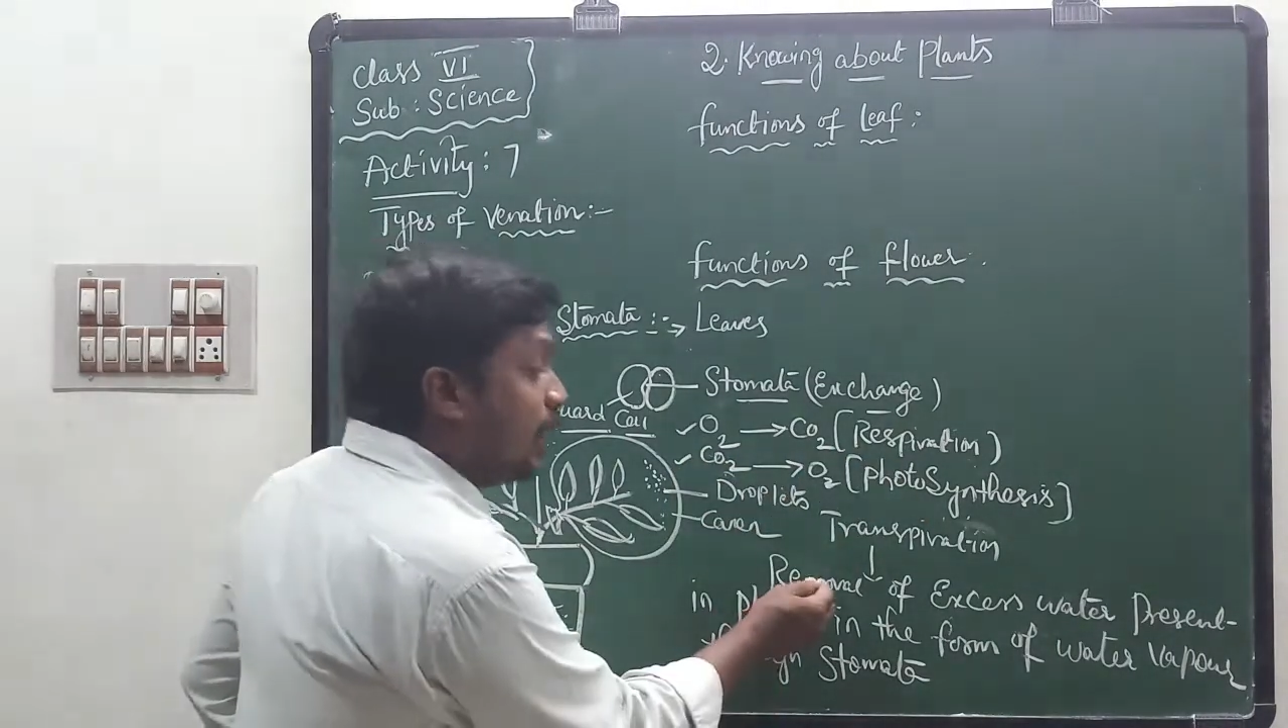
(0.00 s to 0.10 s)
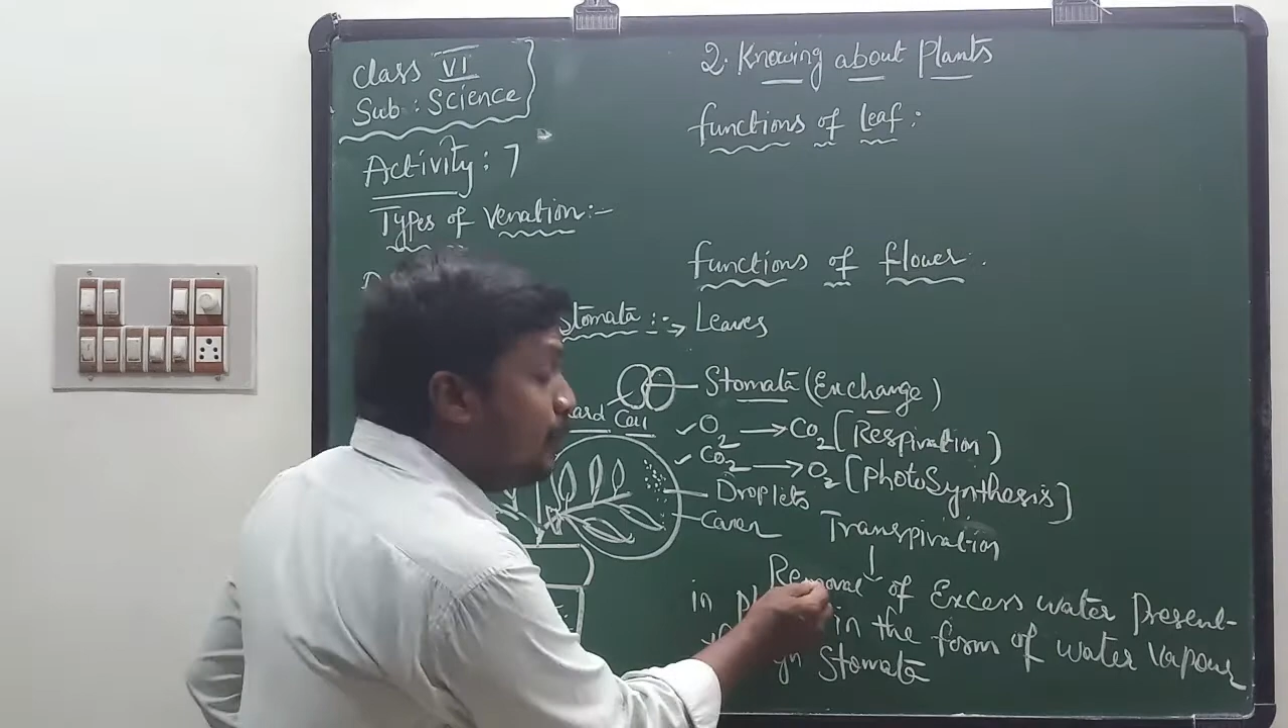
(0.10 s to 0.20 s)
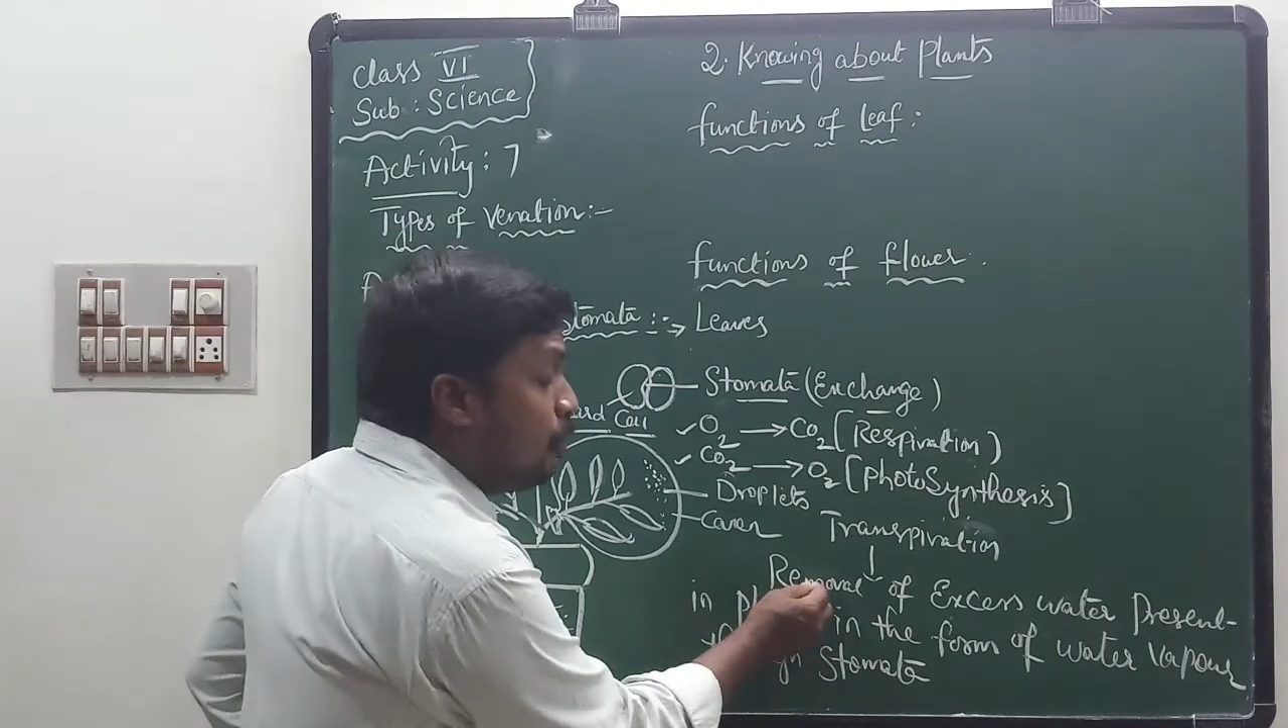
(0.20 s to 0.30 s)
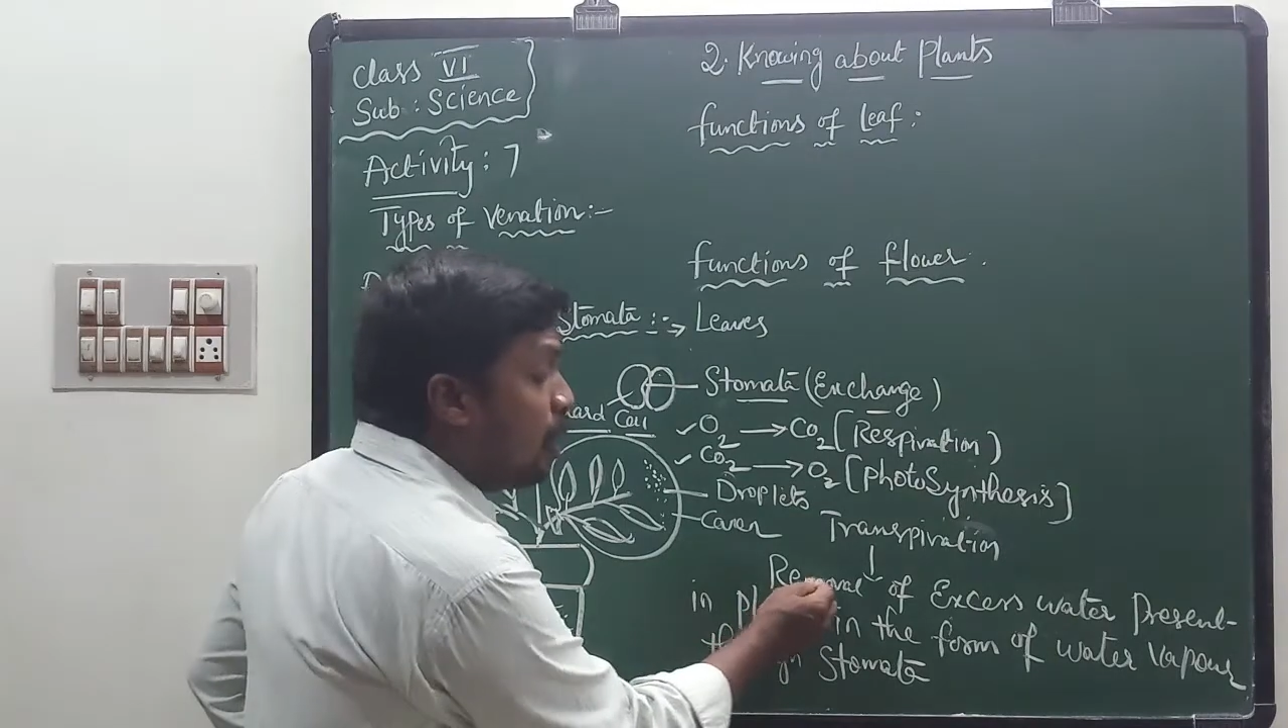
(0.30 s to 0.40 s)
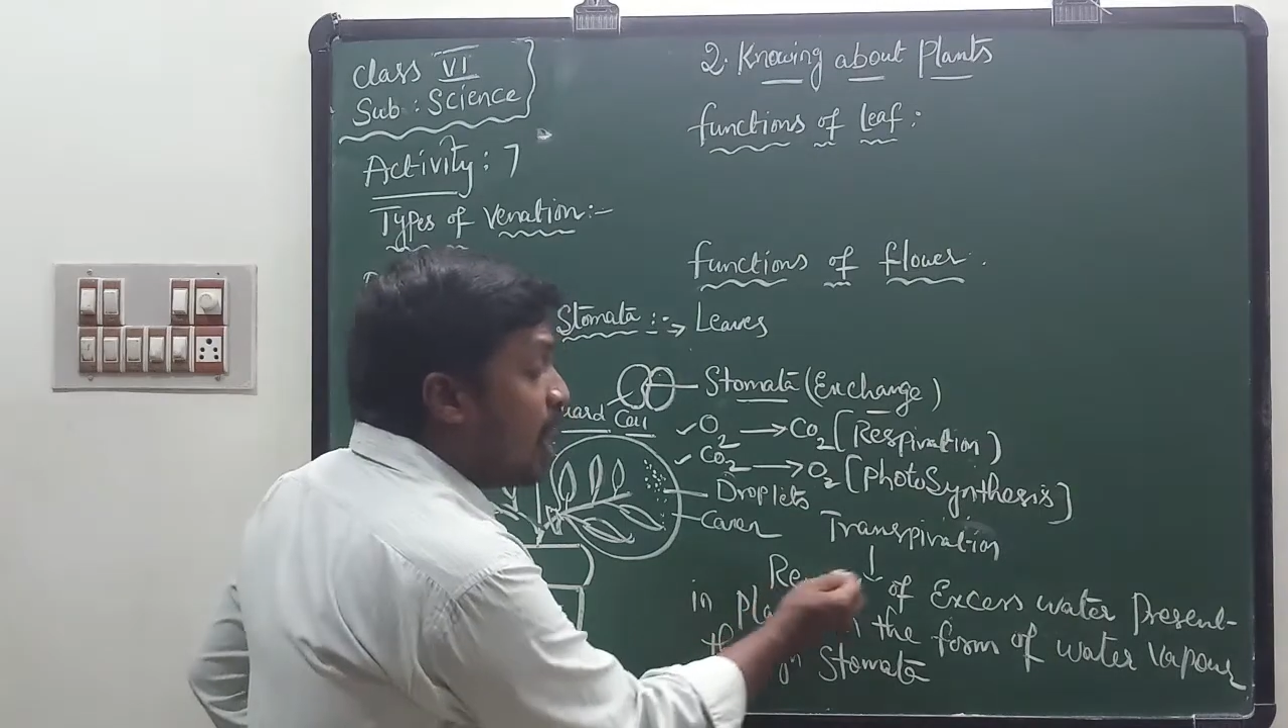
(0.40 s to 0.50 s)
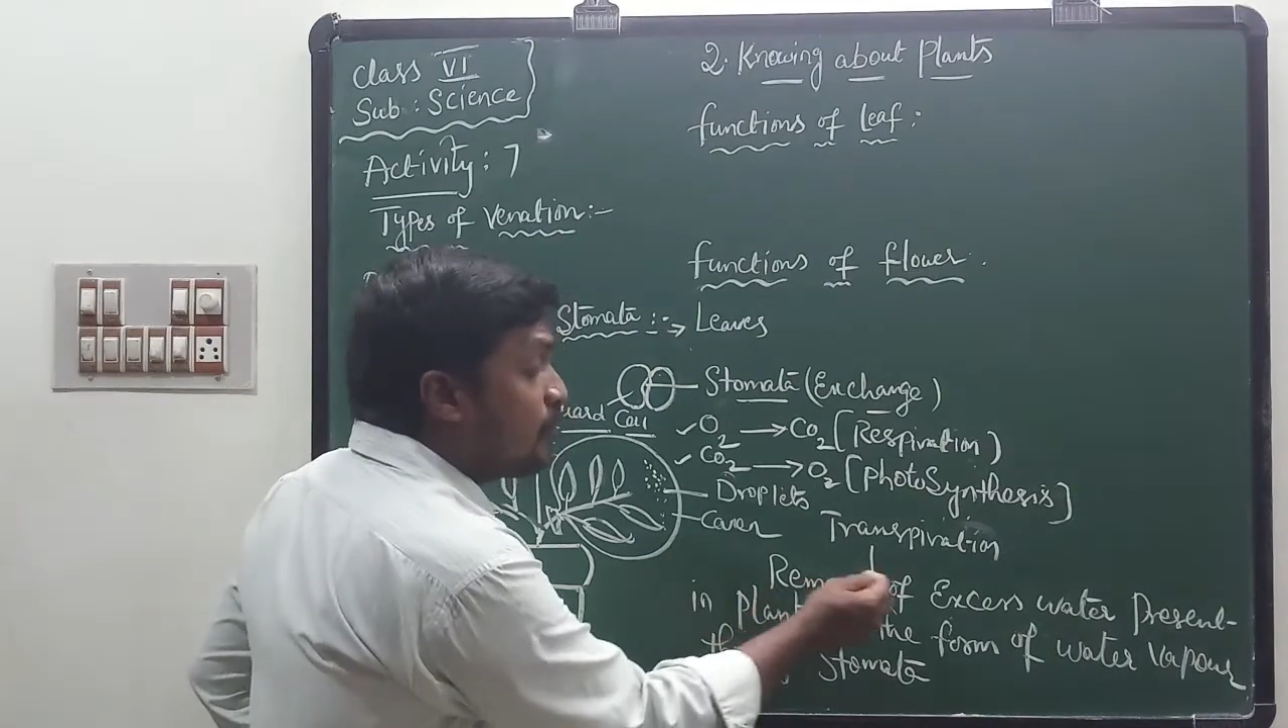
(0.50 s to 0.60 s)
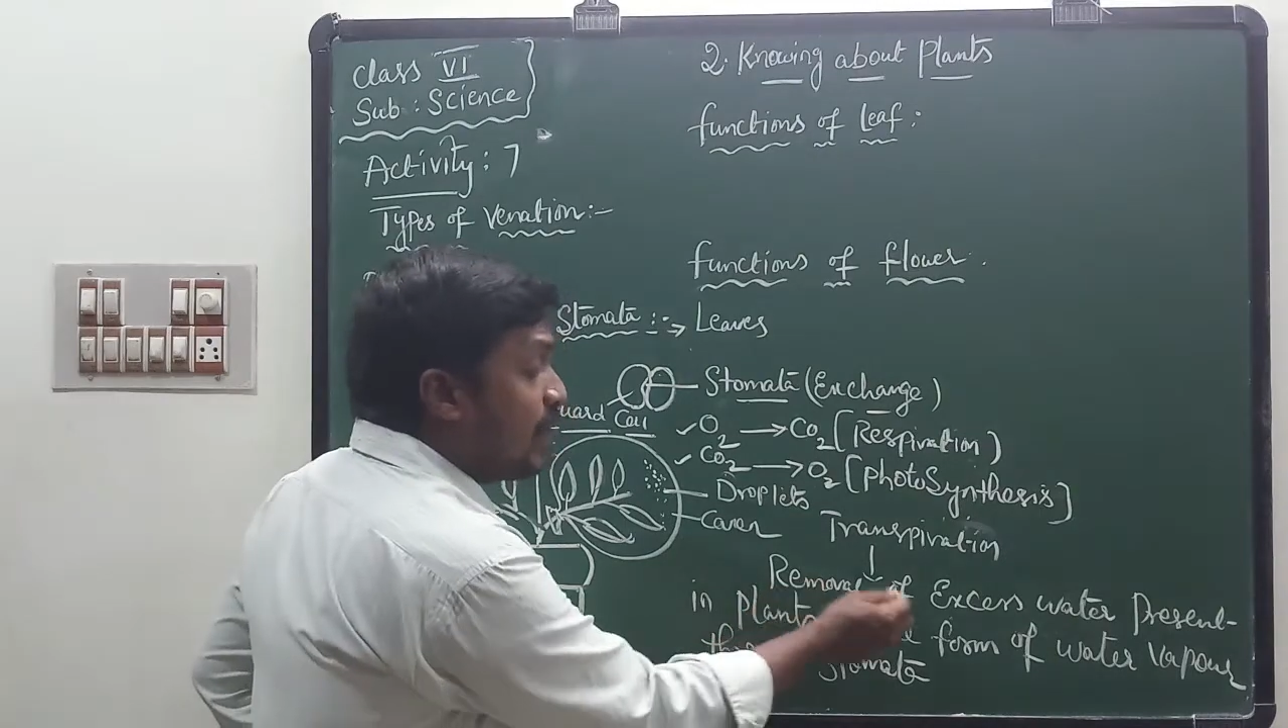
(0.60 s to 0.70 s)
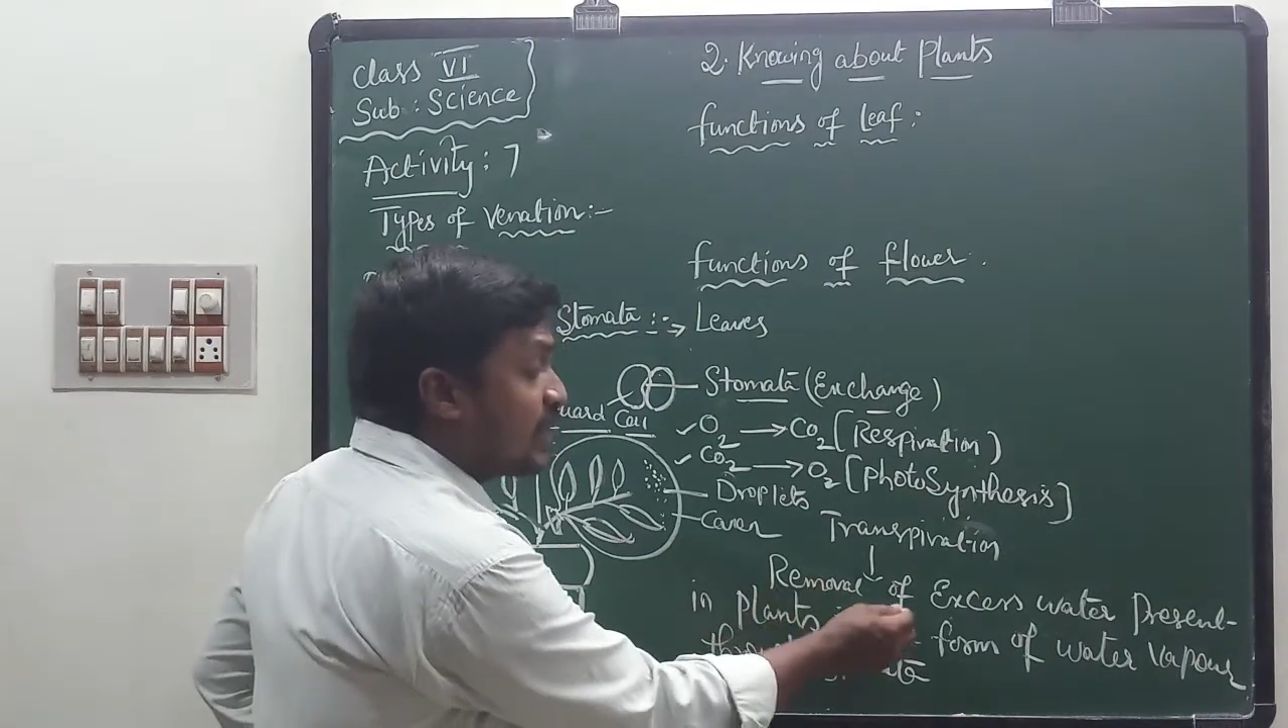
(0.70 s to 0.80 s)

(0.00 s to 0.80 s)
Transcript: removal of